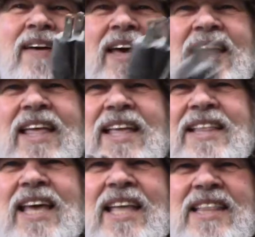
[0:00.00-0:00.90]
And
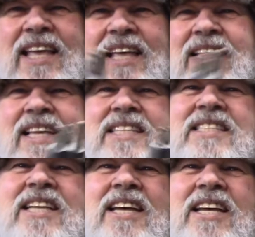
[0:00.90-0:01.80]
then this
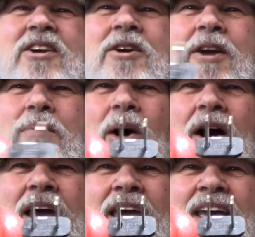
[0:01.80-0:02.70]
is the heater you
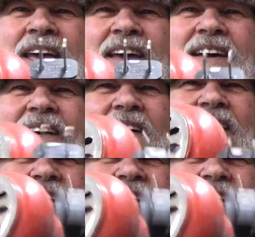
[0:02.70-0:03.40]
buy. Okay,